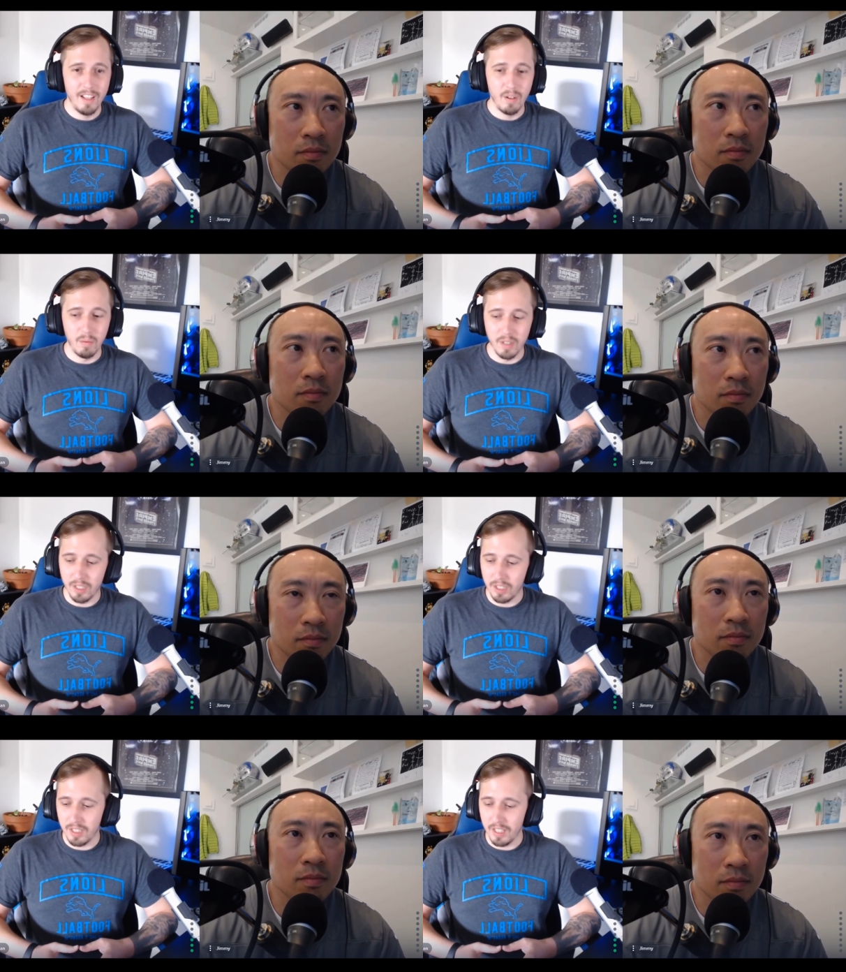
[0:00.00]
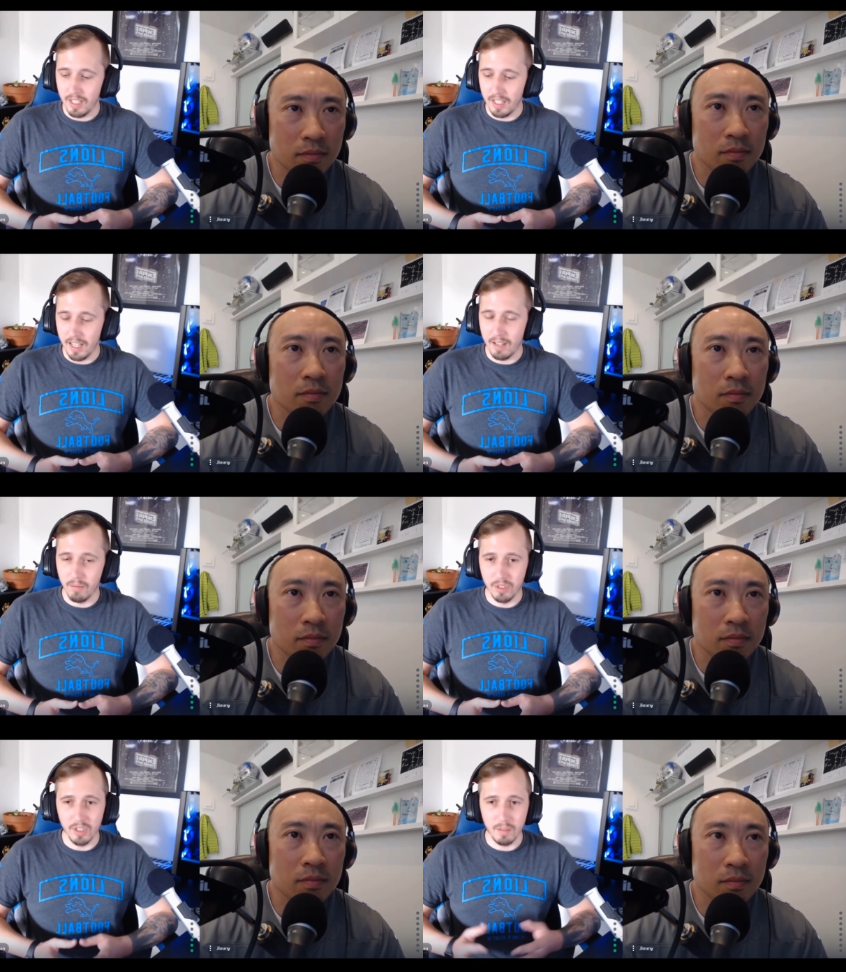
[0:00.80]
Speaker 1: which again
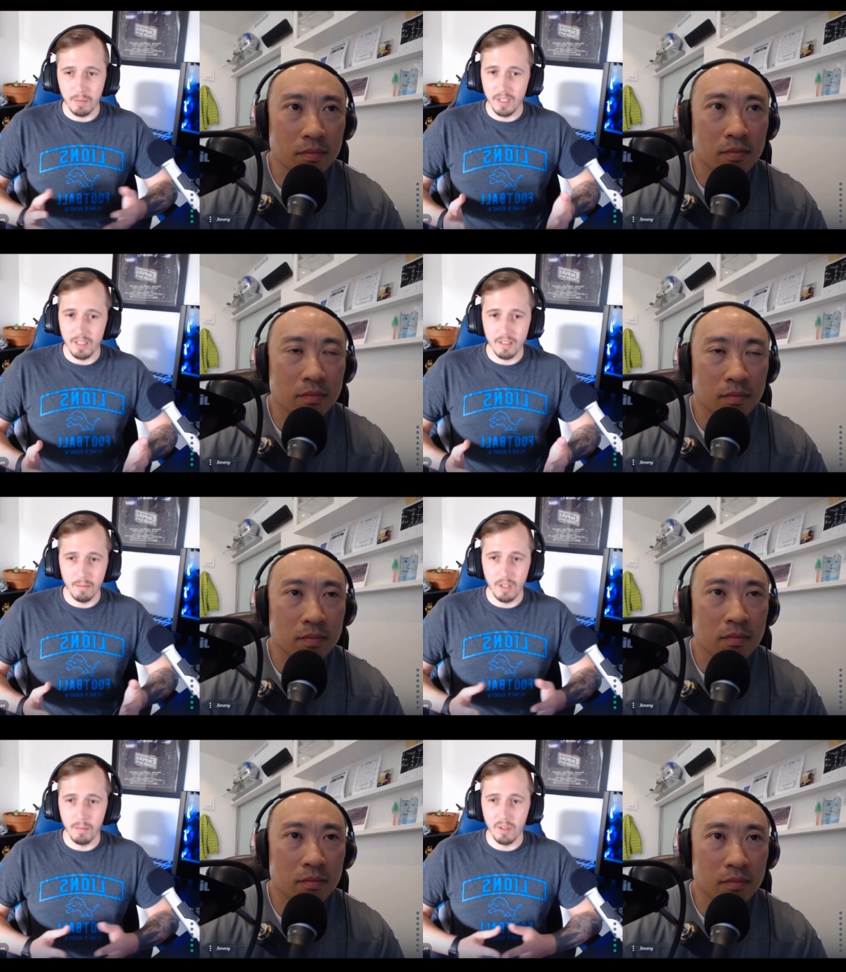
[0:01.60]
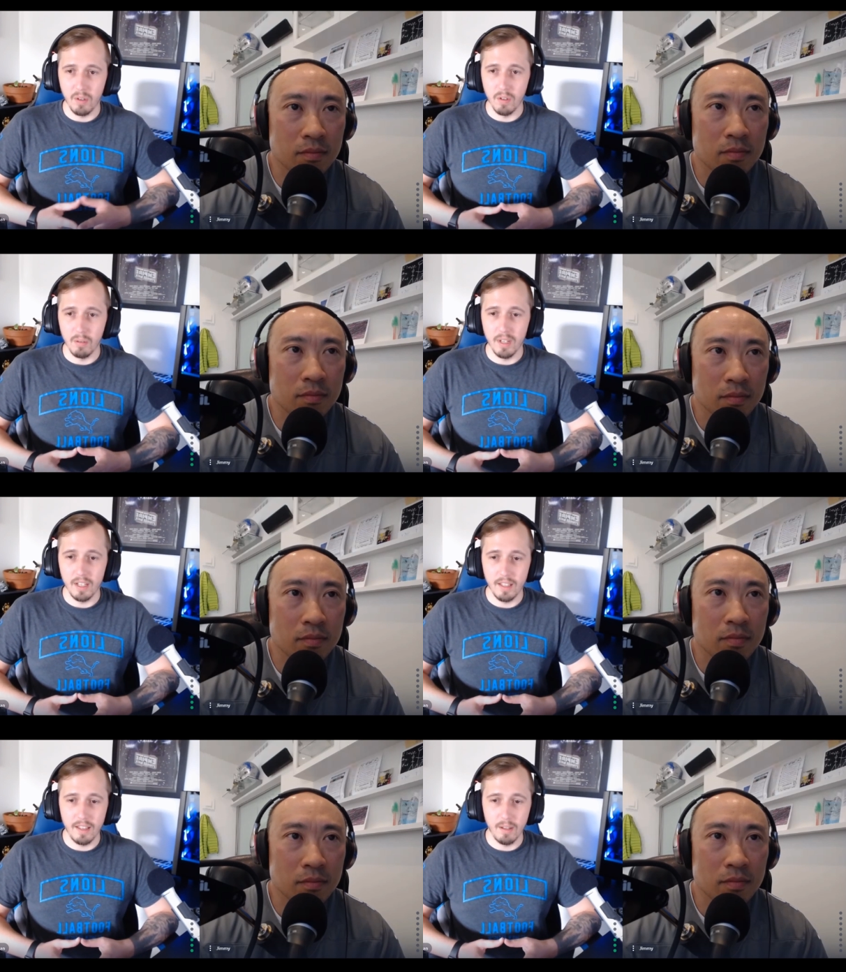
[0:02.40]
would just be some type of
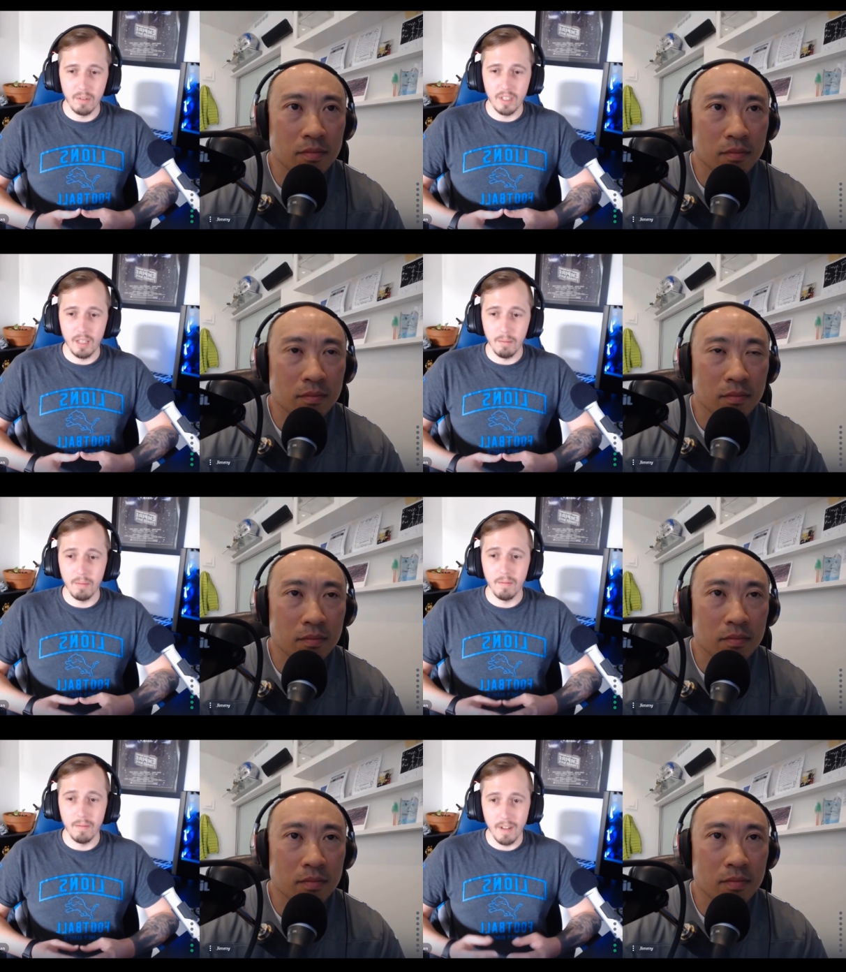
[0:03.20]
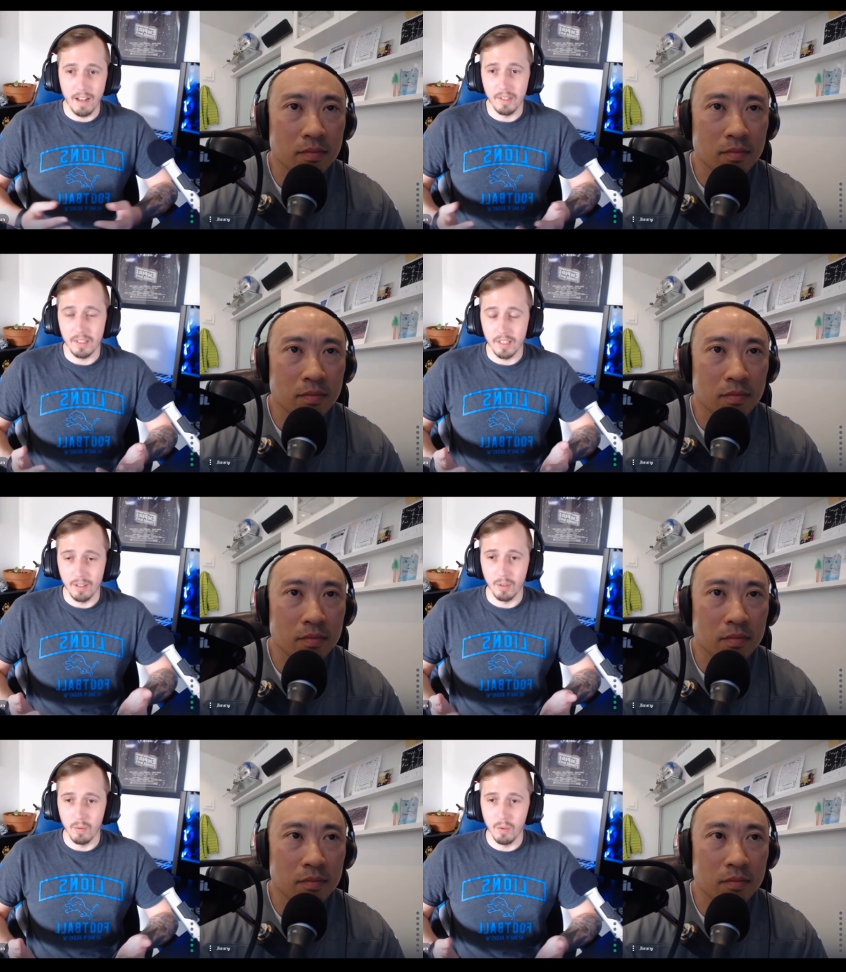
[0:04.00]
quarterback that they would keep obviously
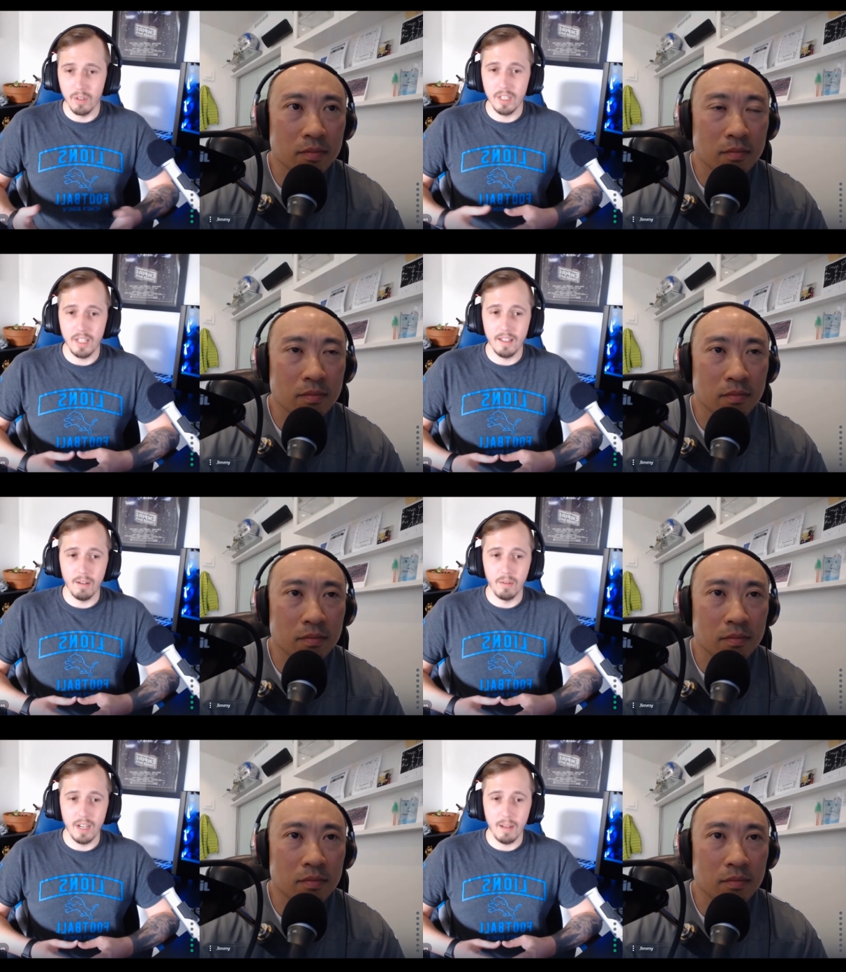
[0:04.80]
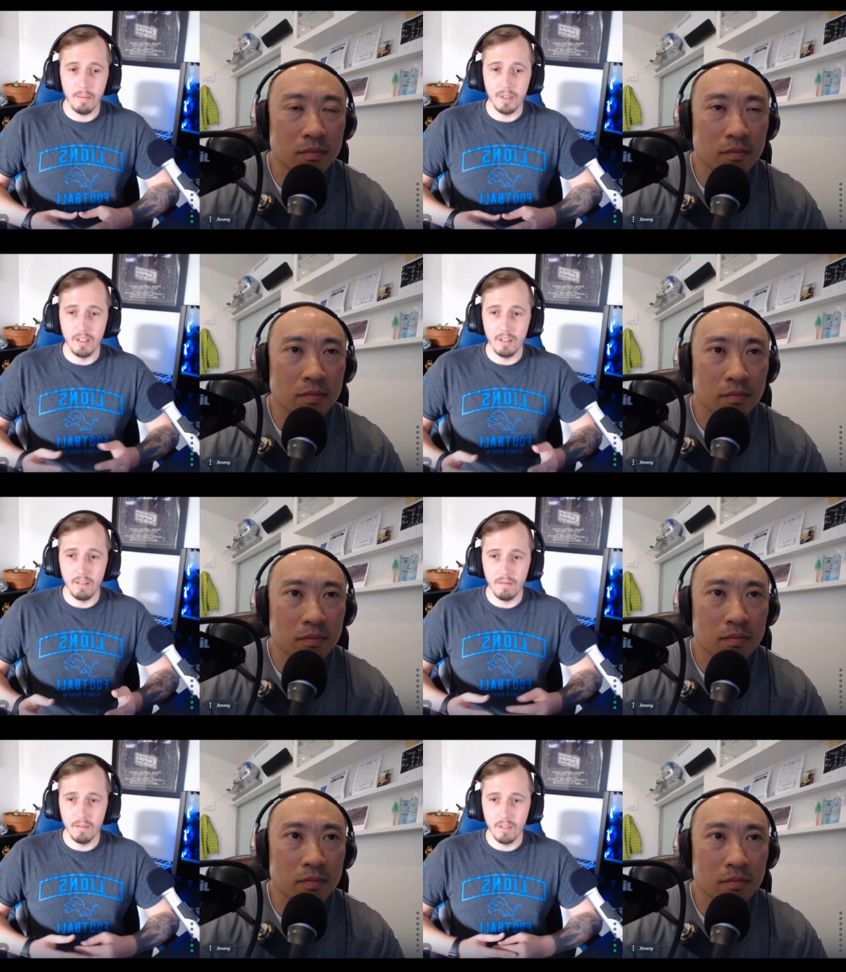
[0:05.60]
under quarantine that would not be
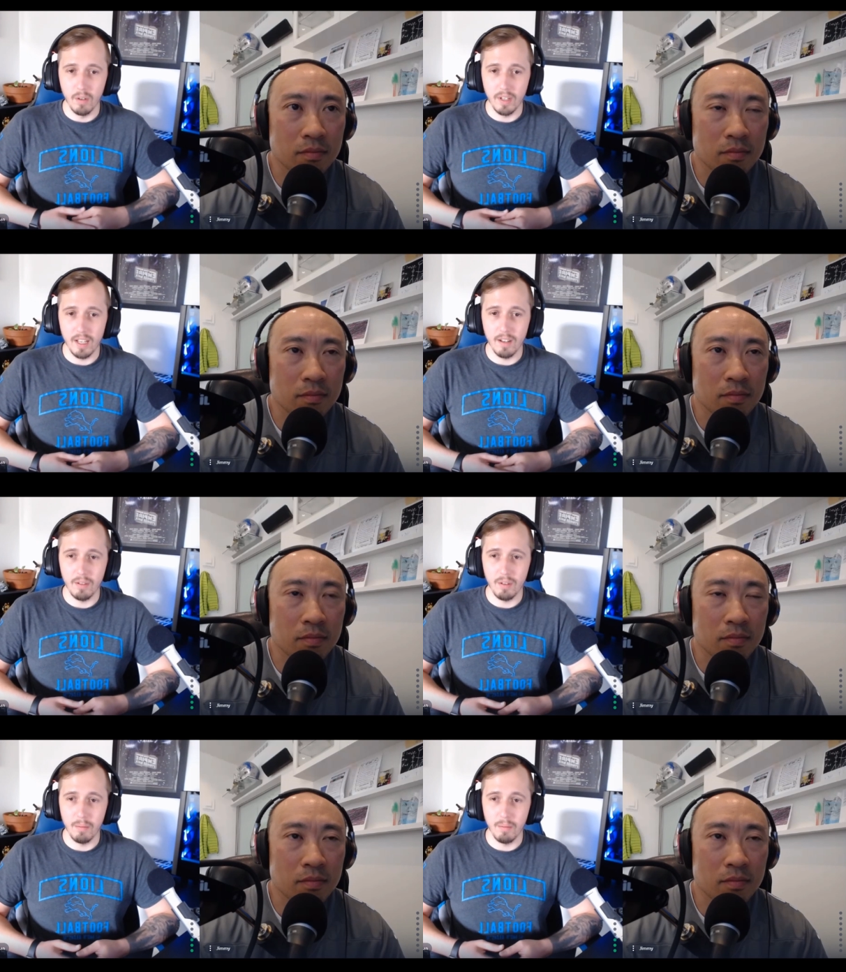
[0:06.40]
going out into the